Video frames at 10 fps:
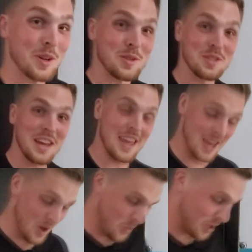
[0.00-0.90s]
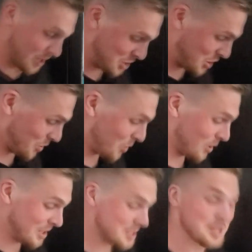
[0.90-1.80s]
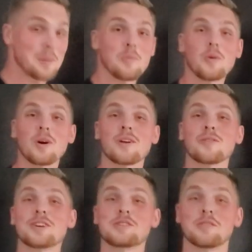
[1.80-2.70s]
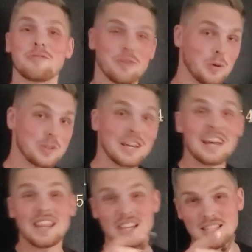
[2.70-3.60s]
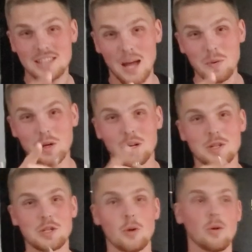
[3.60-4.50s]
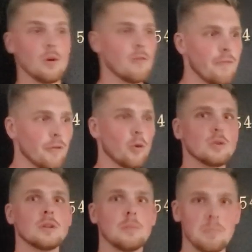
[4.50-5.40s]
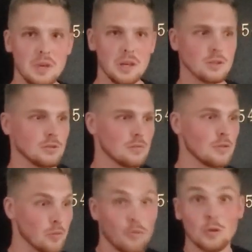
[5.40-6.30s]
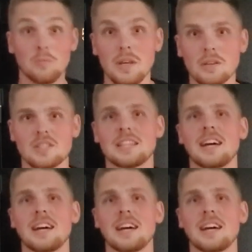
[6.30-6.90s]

and today we're gonna show you some more Russian food. This time we're gonna show you full meals, and